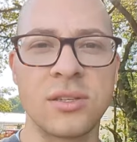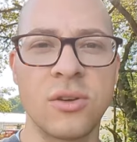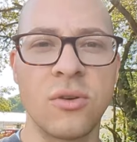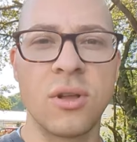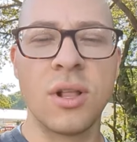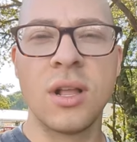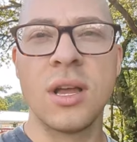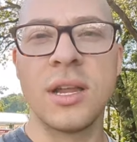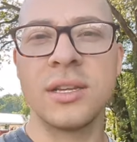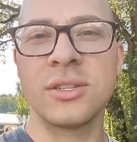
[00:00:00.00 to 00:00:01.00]
So
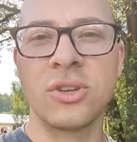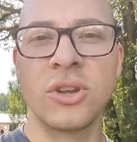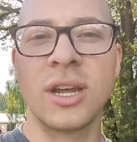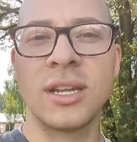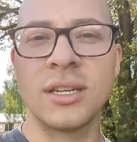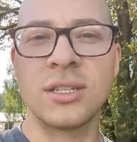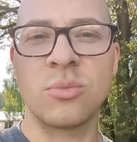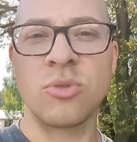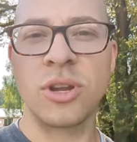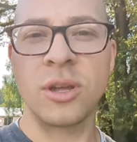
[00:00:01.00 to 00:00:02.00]
it is a good idea to
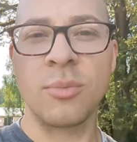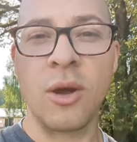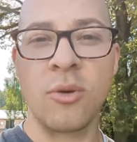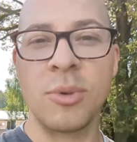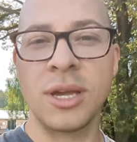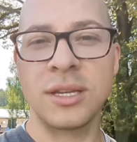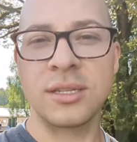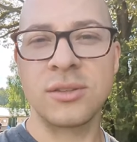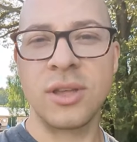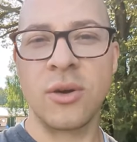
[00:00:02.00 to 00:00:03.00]
bring power banks
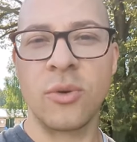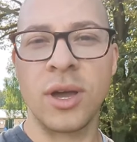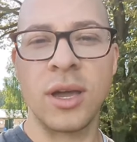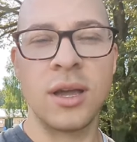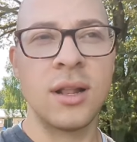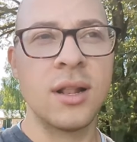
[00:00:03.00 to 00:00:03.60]
so that way